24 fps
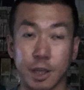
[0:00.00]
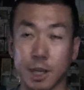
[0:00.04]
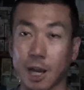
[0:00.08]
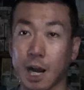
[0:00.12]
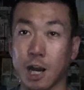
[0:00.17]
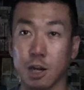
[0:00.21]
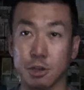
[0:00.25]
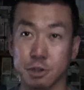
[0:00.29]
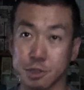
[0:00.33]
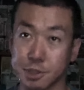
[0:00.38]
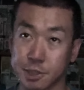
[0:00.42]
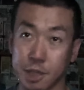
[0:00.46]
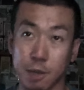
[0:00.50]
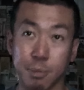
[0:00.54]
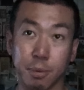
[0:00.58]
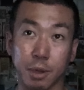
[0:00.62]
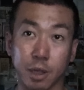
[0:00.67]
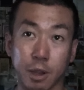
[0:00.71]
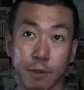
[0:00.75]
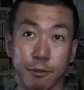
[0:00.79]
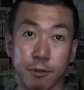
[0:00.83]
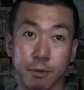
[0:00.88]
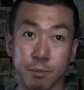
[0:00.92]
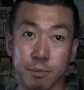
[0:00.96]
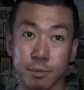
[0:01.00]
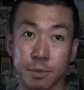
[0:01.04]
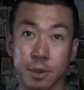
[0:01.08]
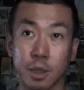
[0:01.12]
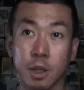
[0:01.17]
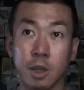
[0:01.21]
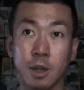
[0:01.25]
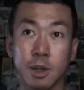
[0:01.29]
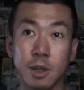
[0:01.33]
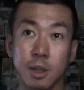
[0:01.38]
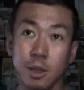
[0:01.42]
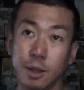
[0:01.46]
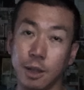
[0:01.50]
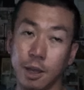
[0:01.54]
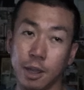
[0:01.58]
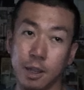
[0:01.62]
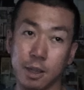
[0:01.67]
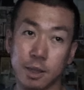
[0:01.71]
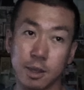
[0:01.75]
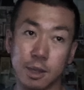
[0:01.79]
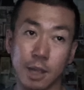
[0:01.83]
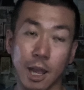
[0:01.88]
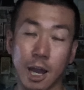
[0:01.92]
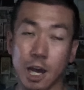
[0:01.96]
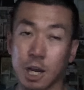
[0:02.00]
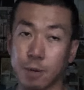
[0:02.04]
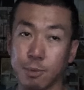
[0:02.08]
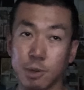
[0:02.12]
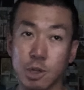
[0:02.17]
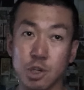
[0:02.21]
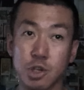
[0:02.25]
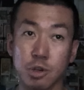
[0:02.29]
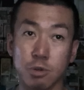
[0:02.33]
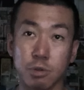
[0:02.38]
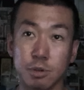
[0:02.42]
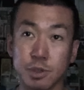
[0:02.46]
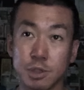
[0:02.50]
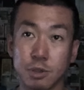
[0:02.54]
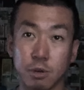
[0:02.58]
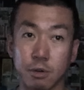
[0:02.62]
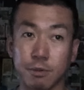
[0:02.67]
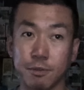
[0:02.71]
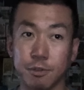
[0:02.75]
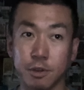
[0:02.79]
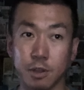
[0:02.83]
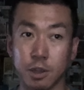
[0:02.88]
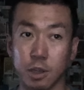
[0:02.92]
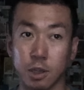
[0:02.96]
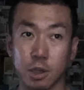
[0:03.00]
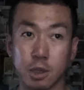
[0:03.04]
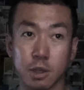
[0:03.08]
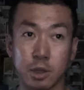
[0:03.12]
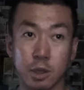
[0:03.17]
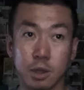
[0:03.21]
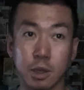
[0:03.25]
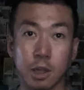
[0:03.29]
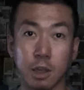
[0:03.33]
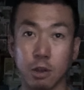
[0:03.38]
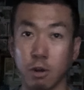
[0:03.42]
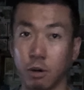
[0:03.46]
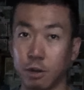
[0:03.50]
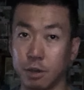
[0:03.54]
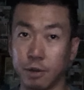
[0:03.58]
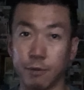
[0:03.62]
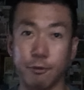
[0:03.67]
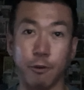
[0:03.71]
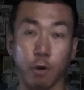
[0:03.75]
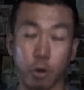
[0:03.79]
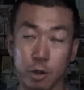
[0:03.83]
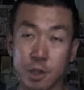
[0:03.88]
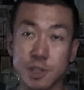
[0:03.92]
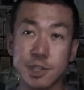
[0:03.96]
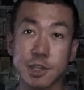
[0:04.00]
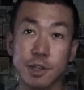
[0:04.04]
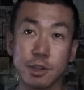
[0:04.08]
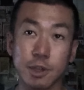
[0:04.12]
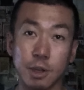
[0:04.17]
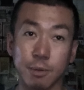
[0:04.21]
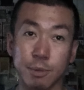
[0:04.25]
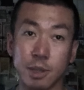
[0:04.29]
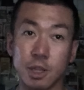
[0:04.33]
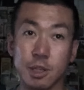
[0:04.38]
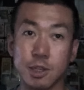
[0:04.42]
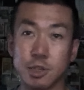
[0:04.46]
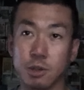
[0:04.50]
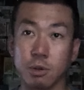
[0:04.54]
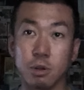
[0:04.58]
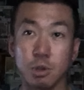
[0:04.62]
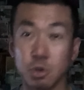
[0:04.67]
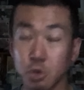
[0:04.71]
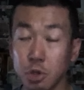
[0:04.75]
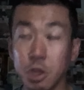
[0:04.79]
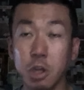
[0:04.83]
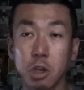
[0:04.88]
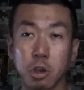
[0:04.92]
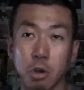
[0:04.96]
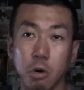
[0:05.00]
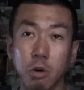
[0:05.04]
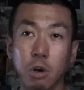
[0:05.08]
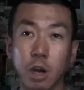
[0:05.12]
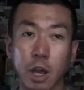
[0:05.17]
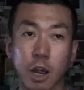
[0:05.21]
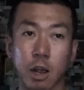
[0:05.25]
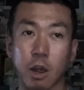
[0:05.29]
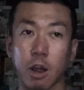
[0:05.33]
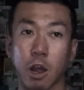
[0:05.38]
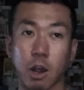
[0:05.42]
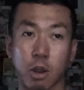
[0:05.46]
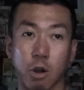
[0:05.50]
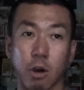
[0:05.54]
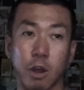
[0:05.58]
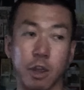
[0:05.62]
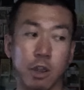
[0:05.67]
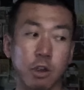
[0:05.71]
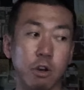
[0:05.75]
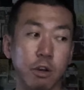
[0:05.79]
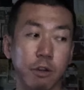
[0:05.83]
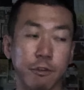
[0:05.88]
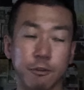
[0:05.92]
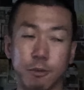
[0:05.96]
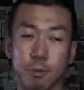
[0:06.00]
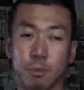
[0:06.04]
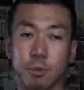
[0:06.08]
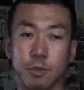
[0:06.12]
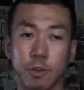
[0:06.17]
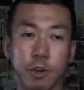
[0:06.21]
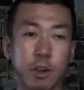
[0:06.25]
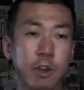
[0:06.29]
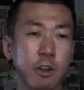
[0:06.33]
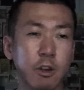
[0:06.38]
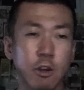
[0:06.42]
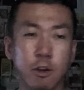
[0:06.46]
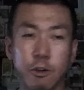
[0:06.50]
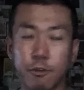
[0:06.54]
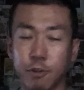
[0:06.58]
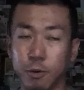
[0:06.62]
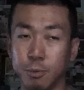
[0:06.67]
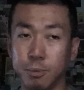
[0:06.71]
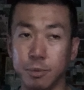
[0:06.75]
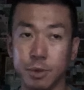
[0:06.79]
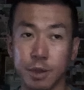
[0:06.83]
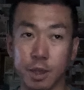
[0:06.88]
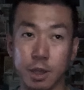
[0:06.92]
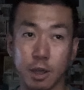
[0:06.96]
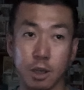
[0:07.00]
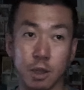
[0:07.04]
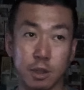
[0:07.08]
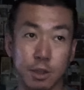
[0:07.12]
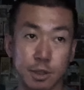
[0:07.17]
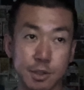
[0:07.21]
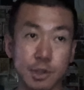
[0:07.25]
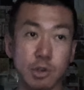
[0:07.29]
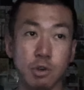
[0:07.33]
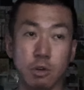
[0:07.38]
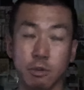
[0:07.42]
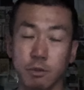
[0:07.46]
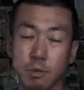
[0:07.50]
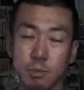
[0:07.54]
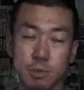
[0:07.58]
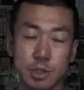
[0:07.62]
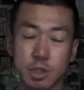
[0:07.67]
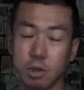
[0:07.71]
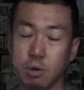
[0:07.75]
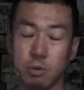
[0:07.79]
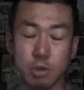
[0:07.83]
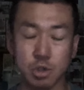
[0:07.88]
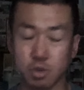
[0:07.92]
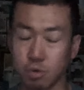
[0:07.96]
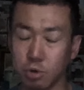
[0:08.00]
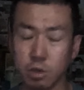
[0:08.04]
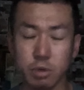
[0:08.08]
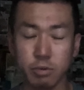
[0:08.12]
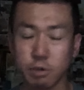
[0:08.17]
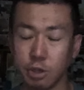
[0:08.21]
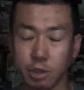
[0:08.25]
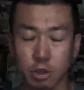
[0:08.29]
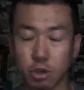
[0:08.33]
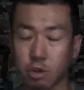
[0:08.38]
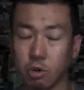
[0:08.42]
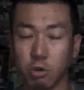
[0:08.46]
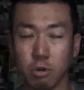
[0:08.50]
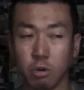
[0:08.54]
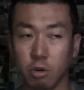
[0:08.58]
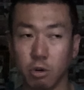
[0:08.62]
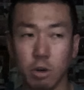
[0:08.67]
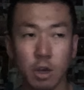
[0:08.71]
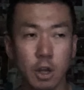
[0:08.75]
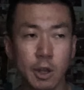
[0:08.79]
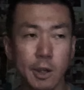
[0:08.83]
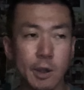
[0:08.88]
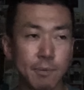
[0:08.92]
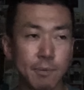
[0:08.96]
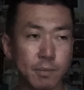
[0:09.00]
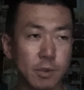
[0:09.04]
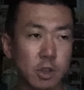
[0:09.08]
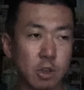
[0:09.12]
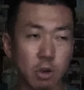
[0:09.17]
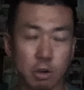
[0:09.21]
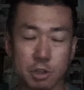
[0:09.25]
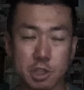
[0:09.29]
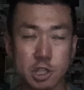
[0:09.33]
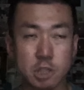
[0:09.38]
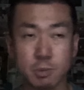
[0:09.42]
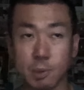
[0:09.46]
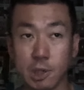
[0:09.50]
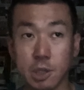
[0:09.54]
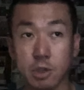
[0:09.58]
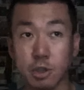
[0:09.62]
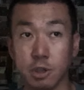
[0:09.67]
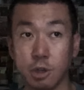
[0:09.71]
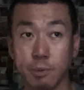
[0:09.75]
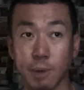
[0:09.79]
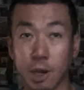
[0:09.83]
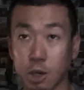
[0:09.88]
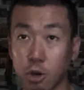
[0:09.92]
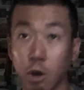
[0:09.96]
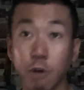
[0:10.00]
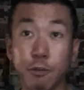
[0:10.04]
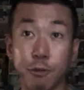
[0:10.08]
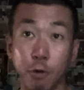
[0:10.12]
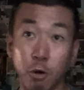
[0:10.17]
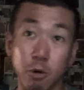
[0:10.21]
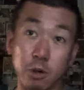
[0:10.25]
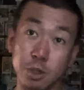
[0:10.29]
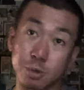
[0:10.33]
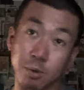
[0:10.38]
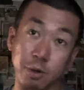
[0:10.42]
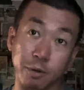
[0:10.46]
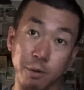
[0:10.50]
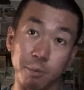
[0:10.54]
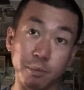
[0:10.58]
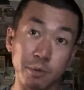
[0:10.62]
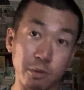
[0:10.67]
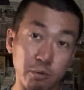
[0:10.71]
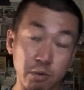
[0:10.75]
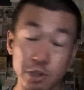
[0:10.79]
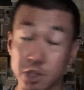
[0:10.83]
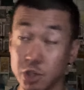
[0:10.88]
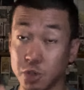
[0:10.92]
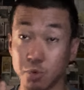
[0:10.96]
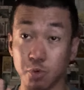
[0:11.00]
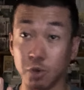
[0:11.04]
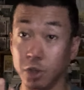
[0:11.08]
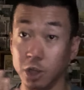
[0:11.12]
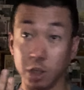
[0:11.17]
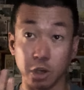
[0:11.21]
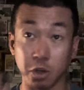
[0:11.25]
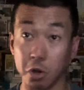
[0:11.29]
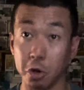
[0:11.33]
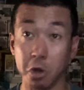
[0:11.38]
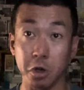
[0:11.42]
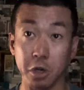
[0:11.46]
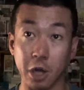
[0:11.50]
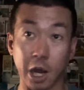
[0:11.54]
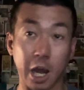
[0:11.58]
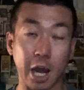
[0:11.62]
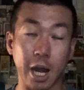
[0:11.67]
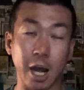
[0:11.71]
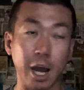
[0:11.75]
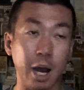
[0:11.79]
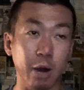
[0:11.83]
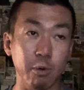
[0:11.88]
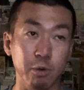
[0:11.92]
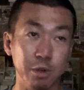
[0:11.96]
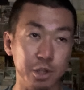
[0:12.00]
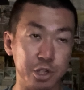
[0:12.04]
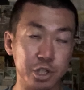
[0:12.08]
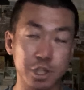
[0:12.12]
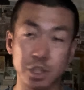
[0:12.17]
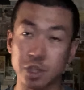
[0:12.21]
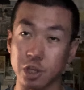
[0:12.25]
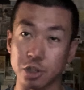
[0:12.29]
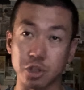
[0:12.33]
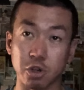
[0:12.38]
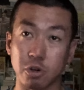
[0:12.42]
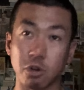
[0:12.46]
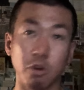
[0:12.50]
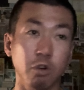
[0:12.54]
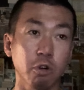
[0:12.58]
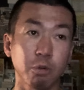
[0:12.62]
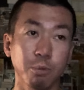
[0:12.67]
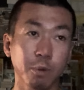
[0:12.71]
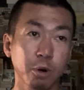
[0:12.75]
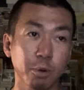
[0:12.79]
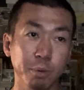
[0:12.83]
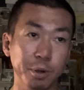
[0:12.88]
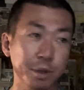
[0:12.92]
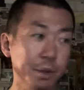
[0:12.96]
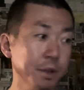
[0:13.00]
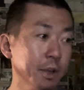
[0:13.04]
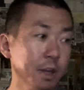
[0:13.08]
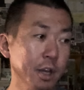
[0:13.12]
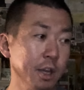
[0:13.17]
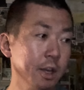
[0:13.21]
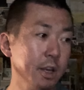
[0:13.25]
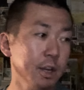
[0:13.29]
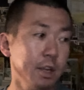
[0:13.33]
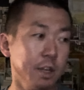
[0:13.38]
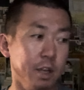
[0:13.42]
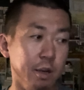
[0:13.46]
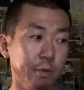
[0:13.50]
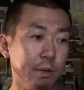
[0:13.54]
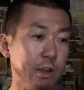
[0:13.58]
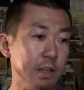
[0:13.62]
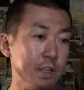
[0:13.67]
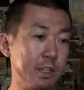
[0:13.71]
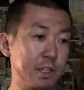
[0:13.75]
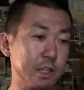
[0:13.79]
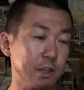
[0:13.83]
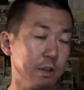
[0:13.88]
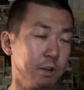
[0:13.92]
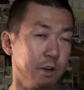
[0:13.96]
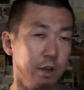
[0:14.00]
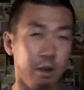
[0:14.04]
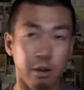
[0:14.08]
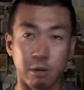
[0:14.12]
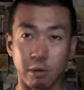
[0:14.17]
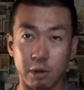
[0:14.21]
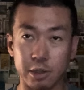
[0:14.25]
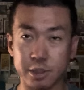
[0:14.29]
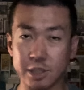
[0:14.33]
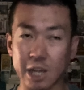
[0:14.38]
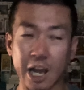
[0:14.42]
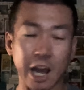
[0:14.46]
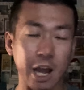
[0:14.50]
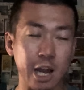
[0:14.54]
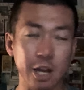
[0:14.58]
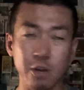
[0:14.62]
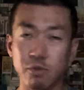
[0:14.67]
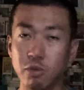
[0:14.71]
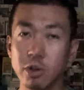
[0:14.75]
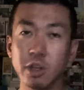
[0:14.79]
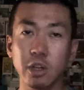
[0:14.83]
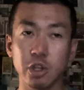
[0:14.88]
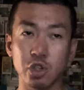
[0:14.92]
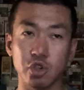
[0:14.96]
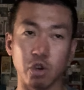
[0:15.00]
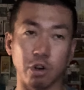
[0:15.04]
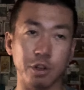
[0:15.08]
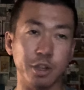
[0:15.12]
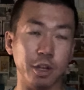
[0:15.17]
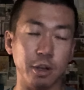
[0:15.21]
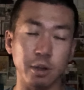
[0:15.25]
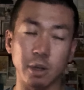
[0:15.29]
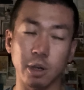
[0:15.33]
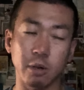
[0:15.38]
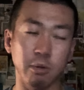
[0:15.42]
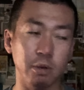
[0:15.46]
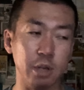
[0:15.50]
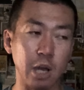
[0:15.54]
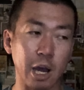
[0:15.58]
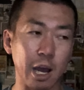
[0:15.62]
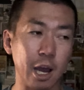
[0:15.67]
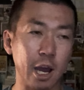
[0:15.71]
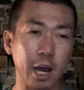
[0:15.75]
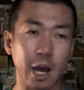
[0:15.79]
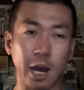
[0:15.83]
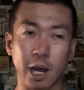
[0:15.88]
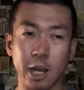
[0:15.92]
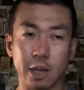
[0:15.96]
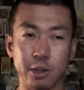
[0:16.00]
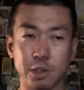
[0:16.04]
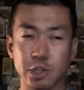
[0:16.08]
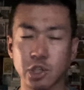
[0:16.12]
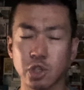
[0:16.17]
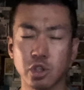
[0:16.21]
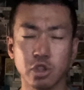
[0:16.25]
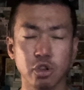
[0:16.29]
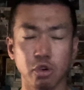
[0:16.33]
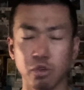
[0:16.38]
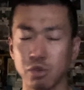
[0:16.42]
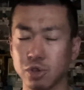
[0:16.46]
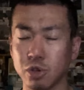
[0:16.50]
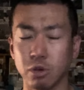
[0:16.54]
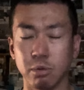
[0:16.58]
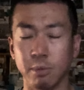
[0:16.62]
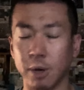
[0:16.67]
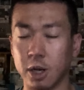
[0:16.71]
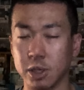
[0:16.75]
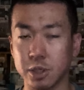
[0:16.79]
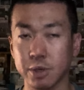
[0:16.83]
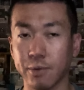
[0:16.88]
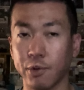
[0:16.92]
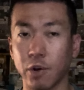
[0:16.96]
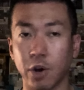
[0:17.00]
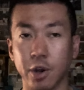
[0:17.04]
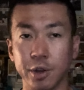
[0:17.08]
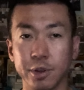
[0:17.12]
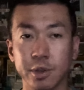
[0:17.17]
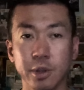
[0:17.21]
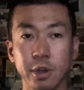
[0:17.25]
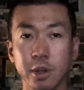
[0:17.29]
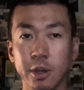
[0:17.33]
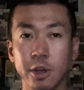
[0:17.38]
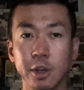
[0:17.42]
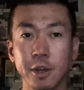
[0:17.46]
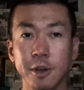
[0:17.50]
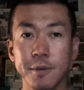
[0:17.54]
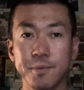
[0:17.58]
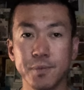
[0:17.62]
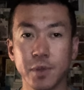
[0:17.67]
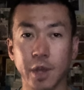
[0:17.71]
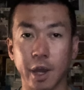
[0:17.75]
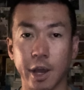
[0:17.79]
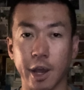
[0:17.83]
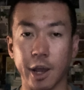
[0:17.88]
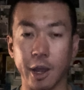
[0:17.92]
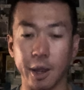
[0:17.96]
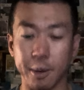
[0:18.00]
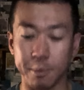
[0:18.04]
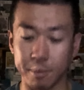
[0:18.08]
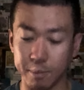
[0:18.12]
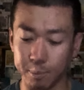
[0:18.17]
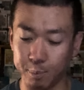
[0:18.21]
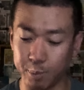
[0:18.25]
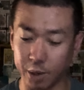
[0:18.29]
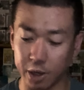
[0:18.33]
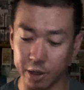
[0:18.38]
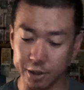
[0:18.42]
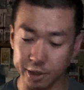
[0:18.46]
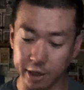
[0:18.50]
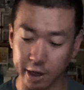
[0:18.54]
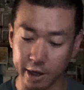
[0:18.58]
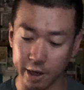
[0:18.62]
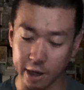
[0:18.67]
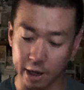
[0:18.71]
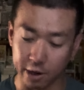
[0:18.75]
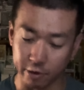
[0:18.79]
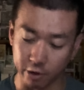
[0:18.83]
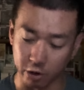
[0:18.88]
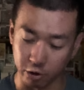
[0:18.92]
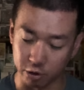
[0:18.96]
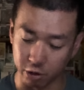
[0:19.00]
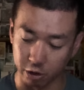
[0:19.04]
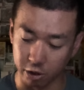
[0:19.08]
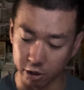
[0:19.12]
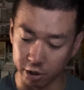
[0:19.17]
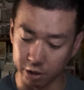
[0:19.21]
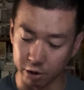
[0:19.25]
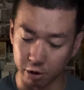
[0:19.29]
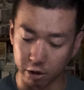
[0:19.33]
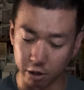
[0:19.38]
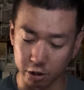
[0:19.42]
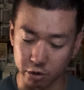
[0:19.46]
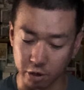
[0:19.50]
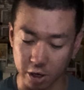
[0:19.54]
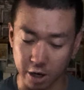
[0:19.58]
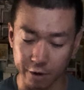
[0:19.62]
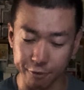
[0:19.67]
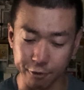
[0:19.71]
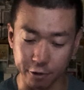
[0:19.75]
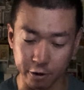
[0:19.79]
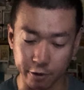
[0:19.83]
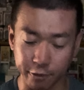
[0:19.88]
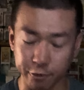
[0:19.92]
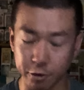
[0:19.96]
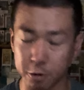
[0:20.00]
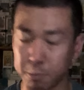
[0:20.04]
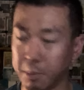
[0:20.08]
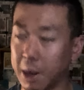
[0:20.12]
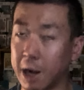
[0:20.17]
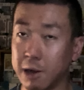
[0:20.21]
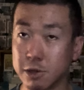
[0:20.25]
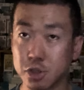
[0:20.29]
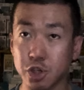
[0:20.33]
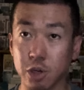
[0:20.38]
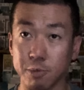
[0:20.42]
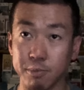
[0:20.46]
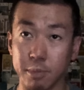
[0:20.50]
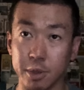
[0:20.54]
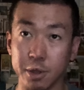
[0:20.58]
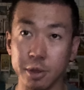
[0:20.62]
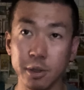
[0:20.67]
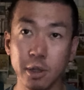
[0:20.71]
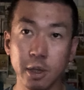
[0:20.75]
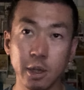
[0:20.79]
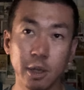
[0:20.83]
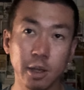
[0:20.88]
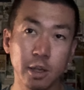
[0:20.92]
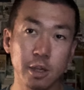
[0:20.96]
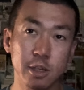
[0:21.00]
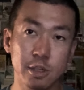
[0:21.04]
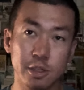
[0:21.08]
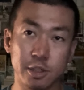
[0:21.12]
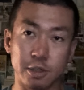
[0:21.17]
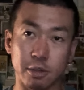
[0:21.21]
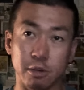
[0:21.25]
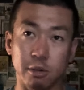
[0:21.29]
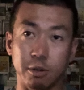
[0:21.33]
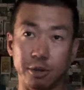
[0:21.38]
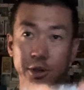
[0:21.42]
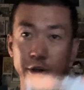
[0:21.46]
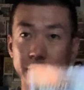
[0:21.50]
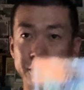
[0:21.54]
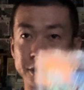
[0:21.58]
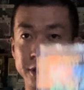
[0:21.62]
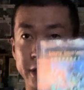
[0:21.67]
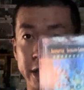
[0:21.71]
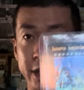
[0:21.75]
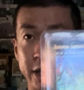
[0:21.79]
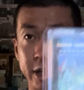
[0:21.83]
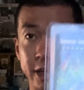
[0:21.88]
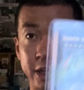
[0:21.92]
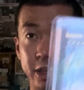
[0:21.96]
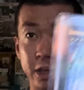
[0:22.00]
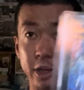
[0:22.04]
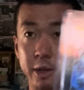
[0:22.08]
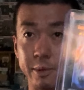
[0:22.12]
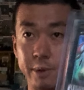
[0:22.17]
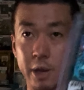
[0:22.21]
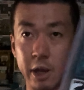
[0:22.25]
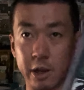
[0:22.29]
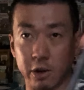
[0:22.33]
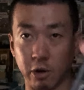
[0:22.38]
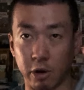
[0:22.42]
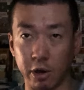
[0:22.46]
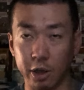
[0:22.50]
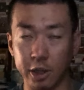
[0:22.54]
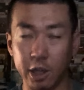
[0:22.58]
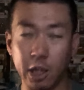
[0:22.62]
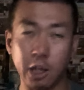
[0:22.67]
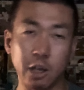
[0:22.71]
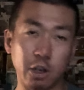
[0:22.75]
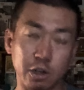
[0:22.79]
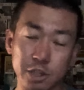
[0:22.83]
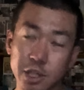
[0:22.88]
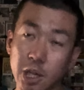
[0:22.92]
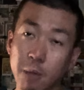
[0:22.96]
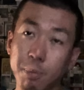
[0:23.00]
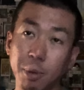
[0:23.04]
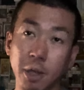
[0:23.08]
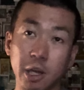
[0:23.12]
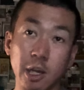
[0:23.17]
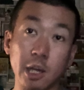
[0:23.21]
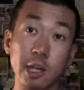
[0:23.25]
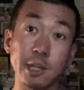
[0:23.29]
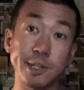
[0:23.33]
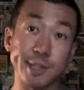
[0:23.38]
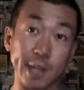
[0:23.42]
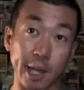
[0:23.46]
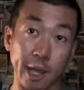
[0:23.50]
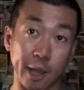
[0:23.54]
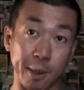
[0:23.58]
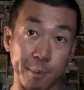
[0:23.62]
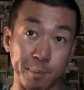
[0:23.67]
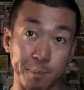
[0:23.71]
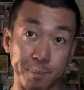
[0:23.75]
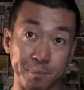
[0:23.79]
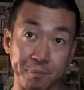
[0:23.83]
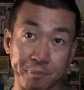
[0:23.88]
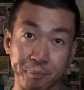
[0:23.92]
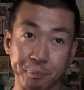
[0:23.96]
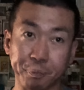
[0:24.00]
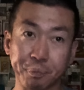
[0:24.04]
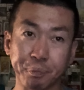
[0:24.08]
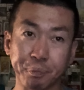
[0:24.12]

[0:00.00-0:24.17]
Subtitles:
characters they play from, like, the anime shows, of they got the voice, you know what I mean? So it was really cool. I got to hear them from the two of them. So it was really, really cool. Got to speak to them. I got photos with them, which is really good. I was such a cool moment, you know what I mean? So it was, I really enjoyed it. I had so, so much fun. But yeah, I got an autograph from Matt Shipman. So there's the, I got, because he plays a